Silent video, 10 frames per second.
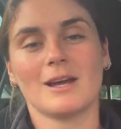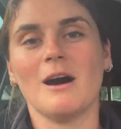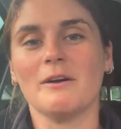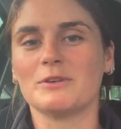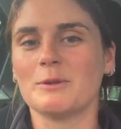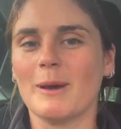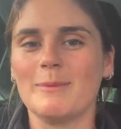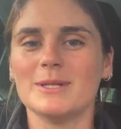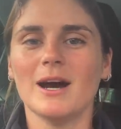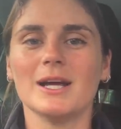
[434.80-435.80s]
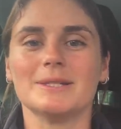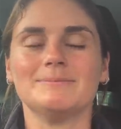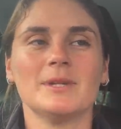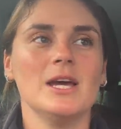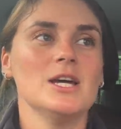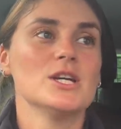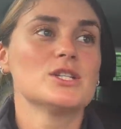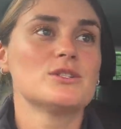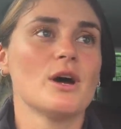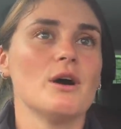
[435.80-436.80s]
after the baby died.
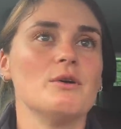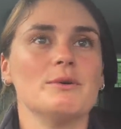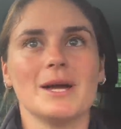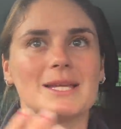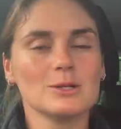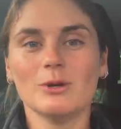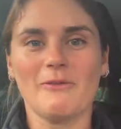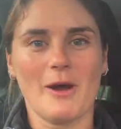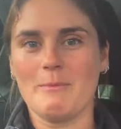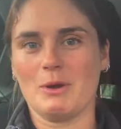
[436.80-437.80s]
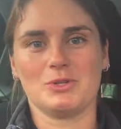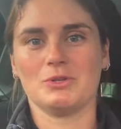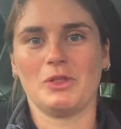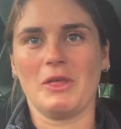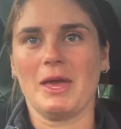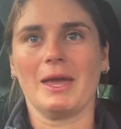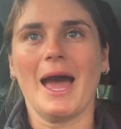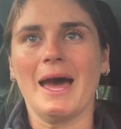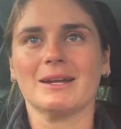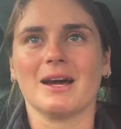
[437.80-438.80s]
So it's all a very emotional thing,
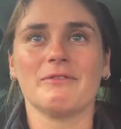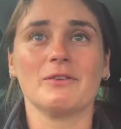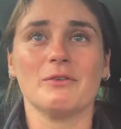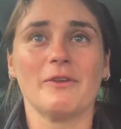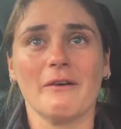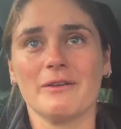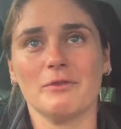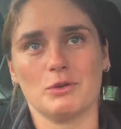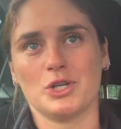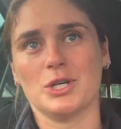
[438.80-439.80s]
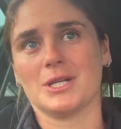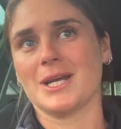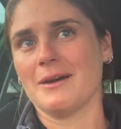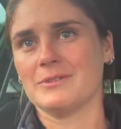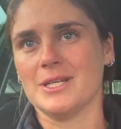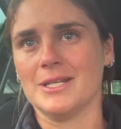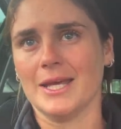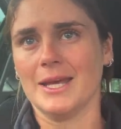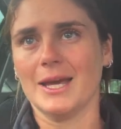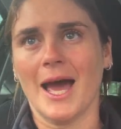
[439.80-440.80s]
and I feel very fortunate to have
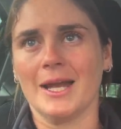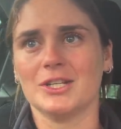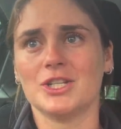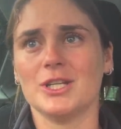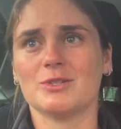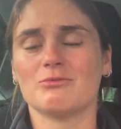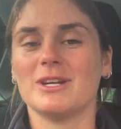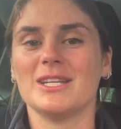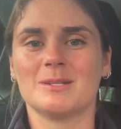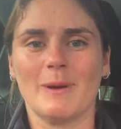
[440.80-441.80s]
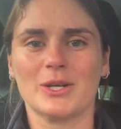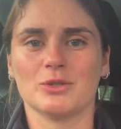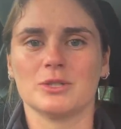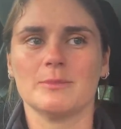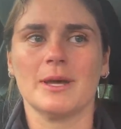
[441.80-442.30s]
Didi, and she's really special to